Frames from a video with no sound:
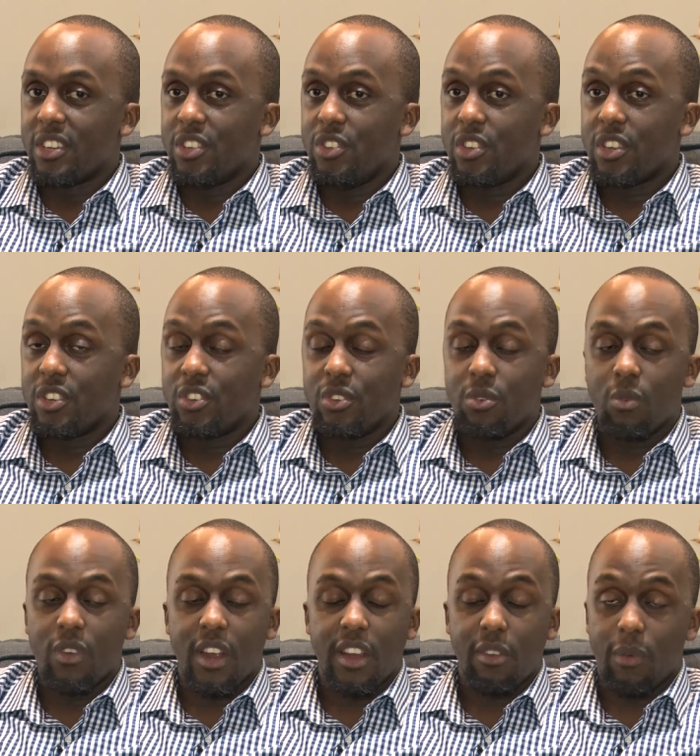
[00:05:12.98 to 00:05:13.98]
you can do
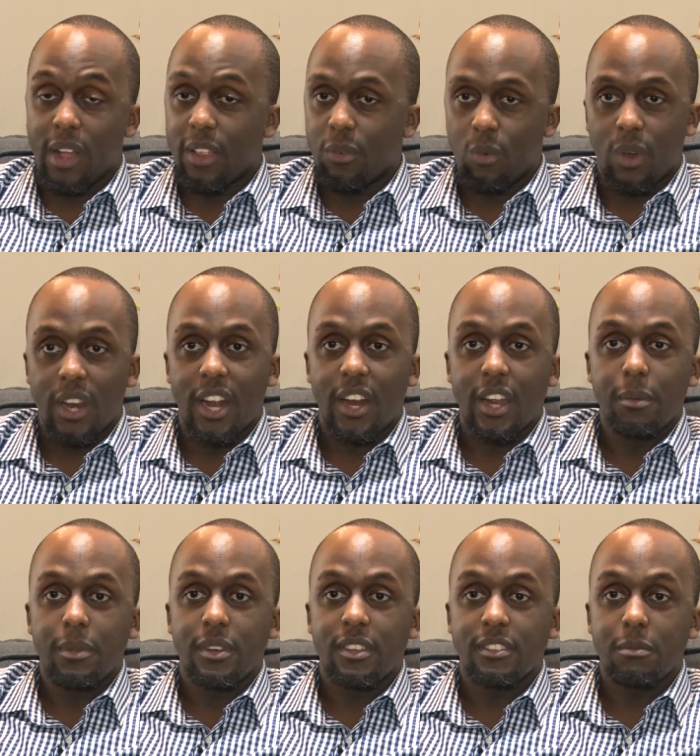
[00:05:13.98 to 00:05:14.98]
very well in one area,
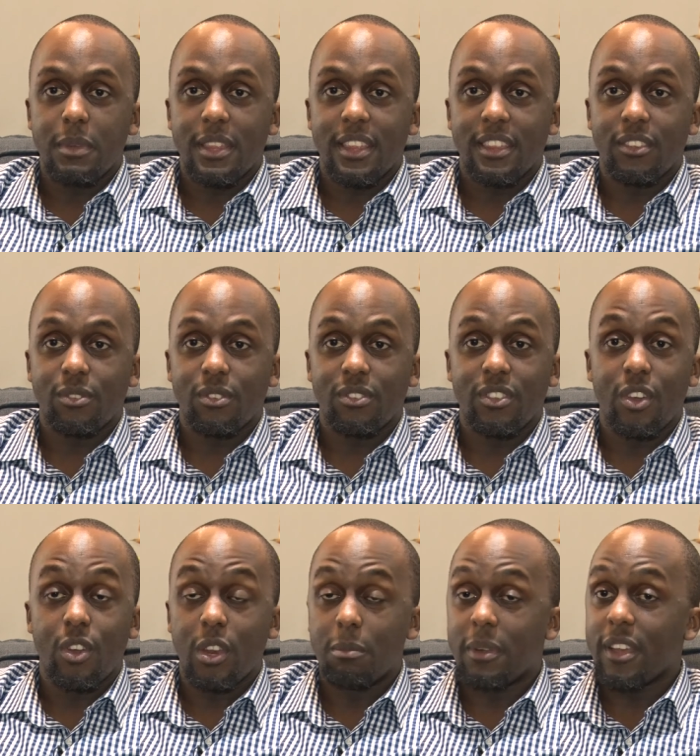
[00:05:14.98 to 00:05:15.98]
but it doesn't mean that this was the
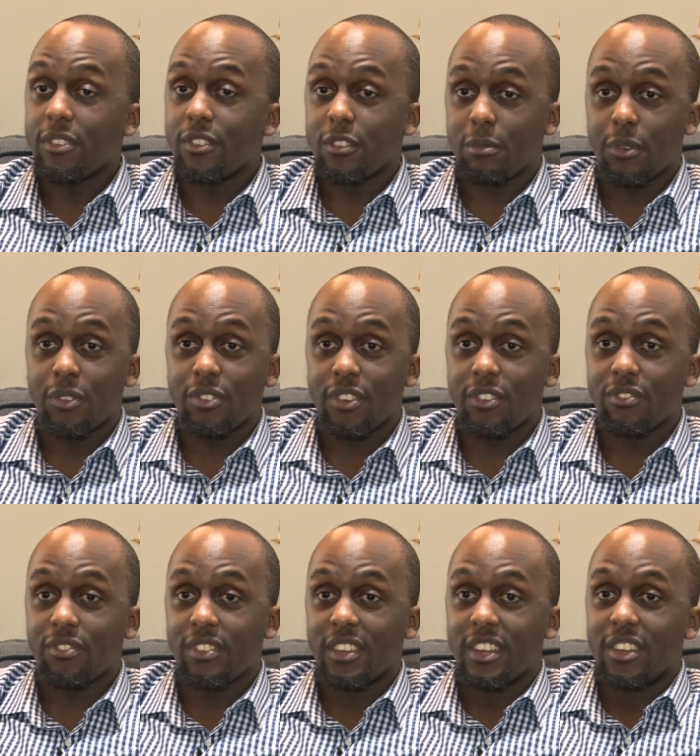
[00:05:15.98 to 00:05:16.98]
only place you're supposed to
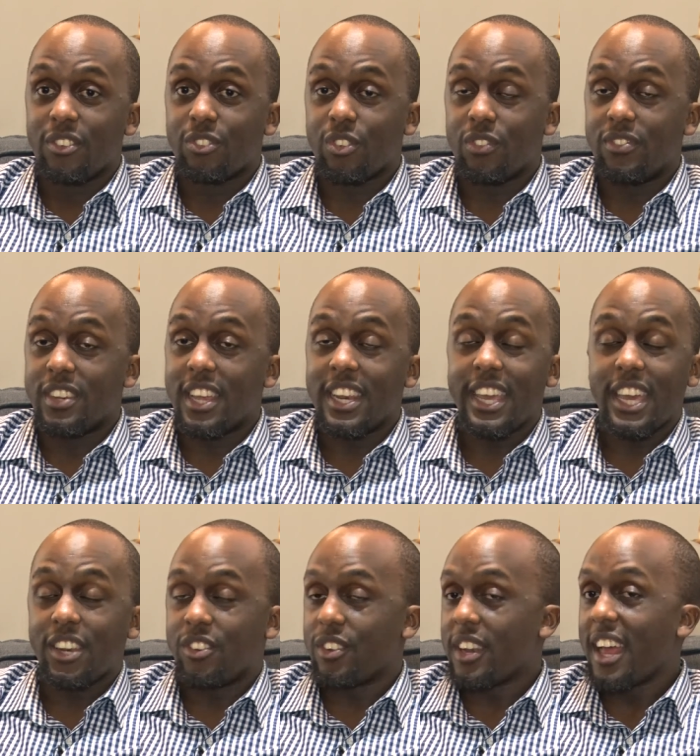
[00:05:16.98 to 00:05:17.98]
have sort of
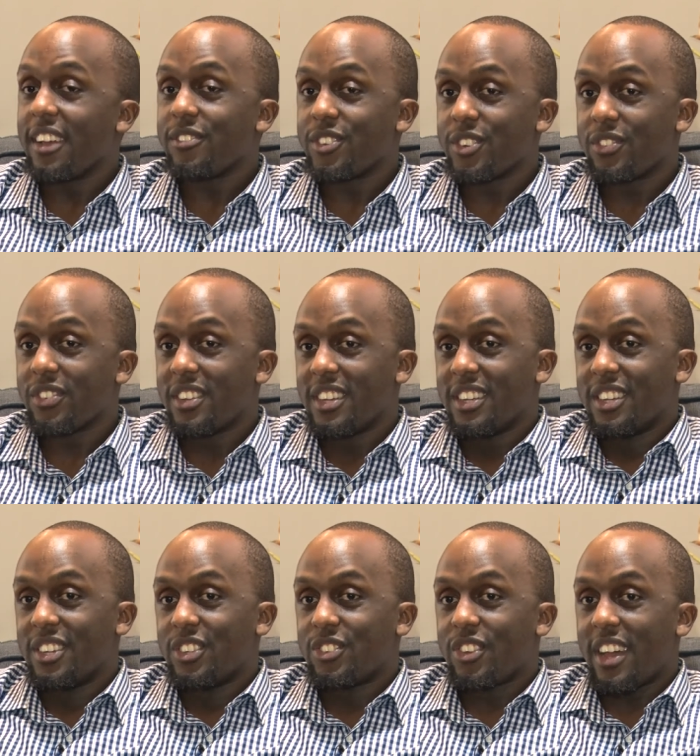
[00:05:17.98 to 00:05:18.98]
dedicated your life to.
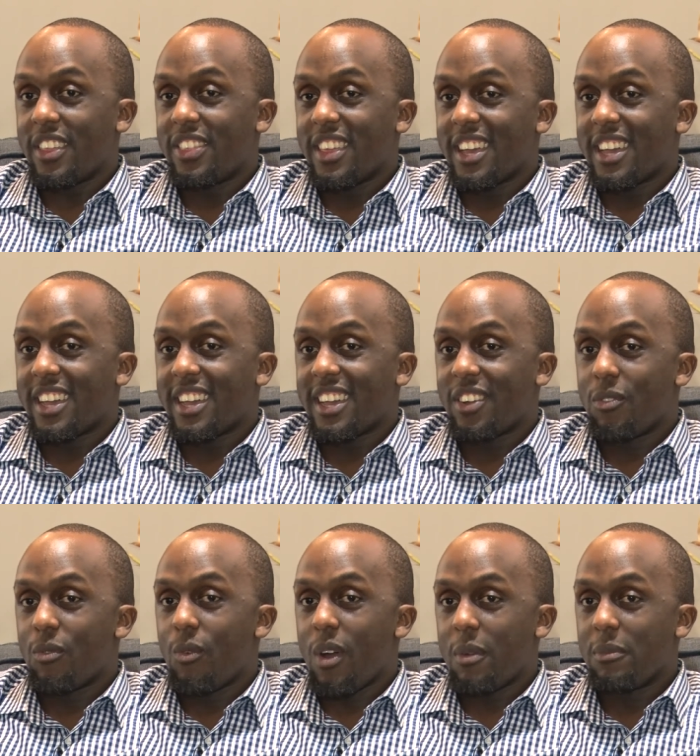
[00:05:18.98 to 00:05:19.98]
So I think
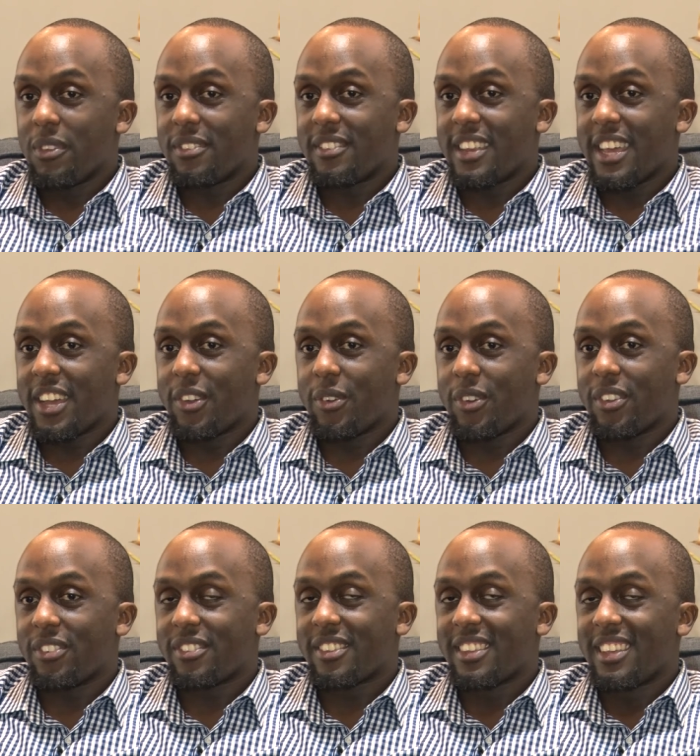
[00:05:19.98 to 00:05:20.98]
one mistake
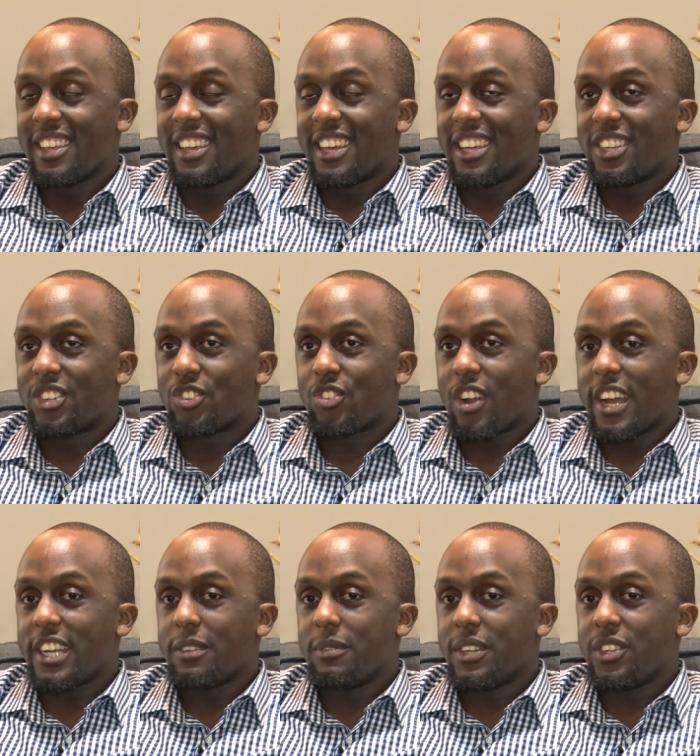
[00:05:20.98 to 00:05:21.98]
was
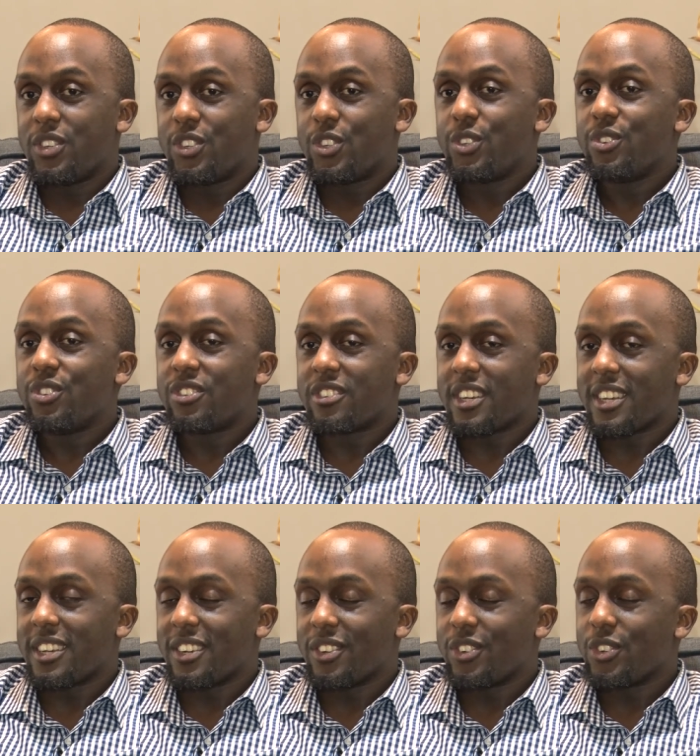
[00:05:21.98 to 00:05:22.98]
trying to be too
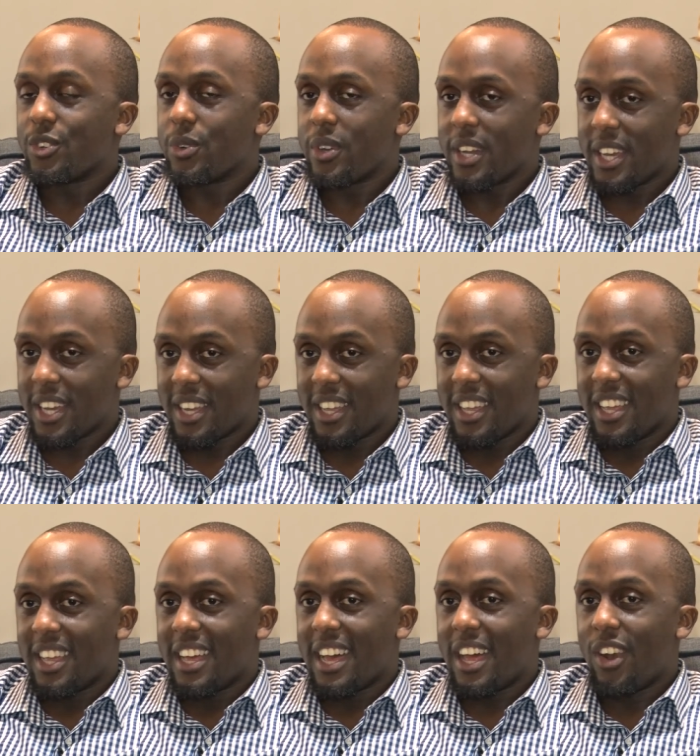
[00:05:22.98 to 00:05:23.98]
certain too quick
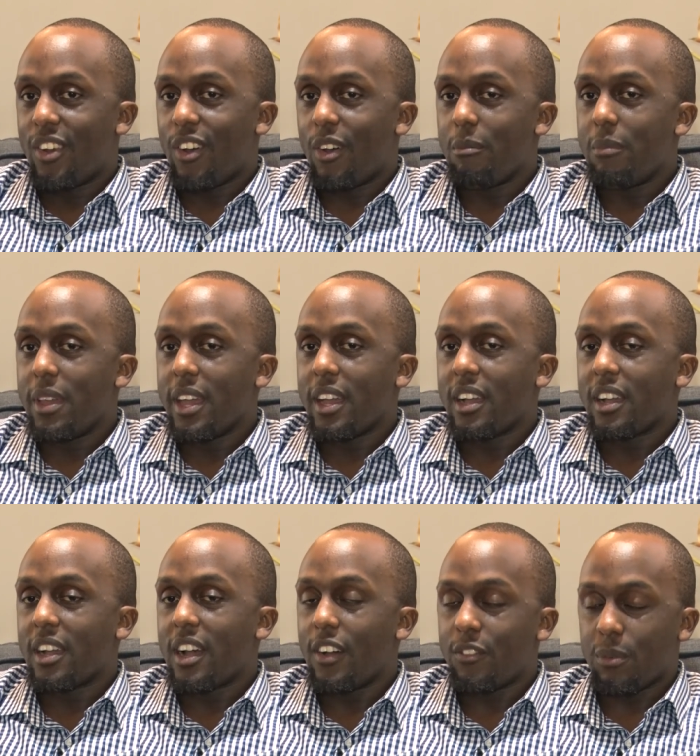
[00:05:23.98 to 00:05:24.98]
and not
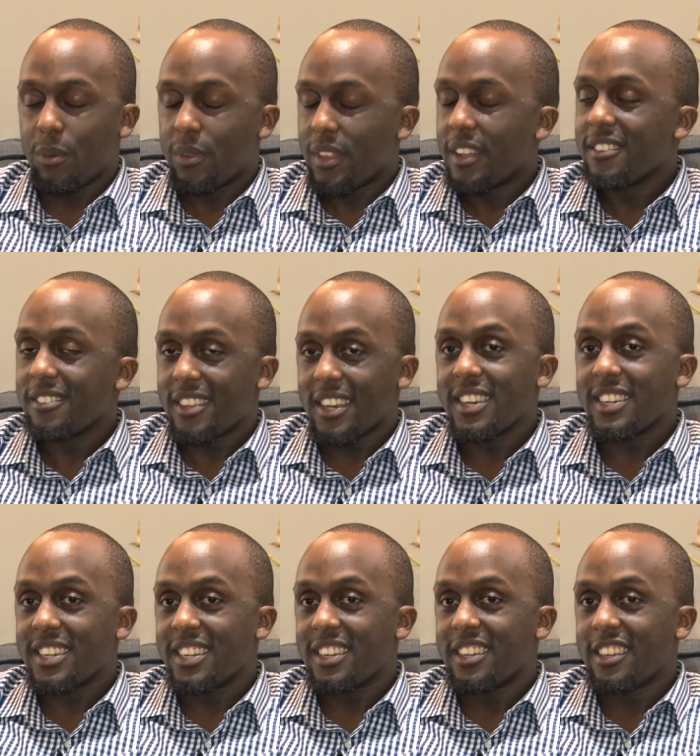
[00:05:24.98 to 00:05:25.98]
being comfortable with
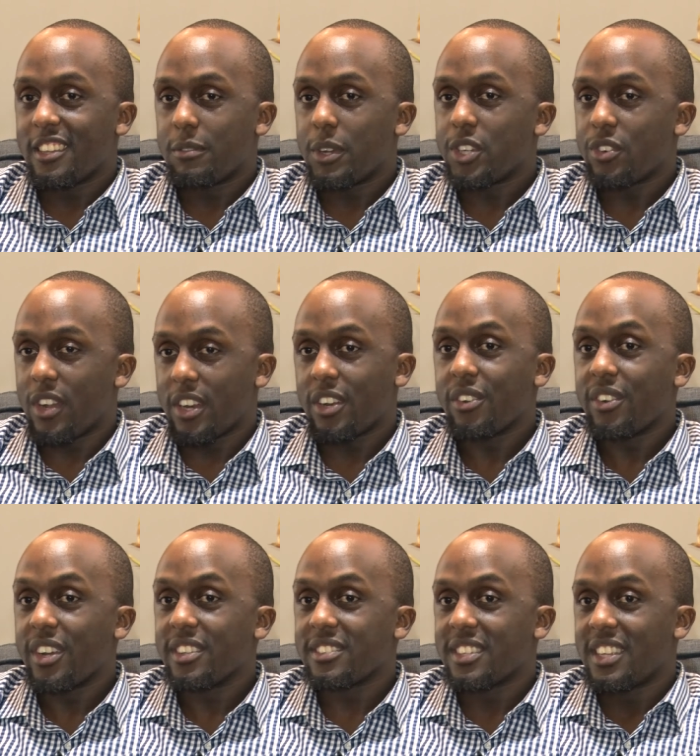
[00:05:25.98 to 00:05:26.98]
uncertainty, especially around
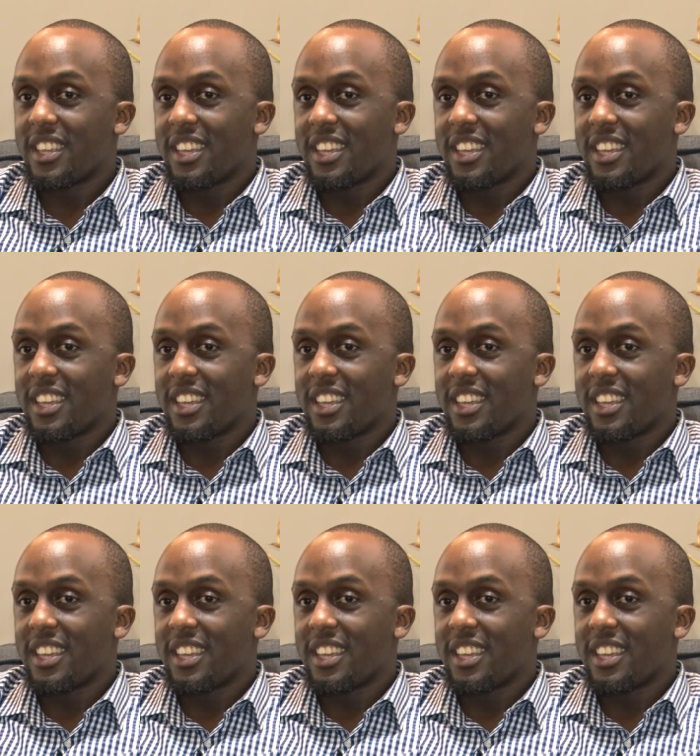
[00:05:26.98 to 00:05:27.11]
careers.